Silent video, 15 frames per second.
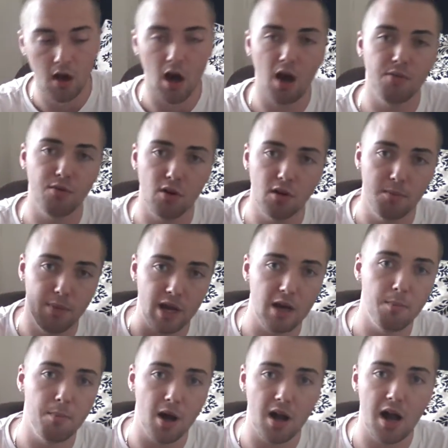I've got the bigger
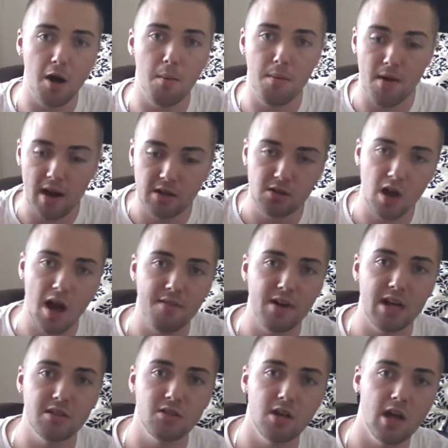bug out bag, so how
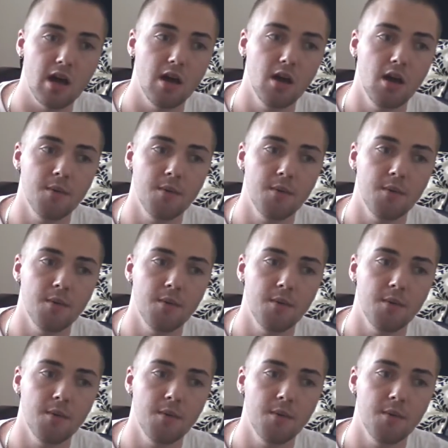about to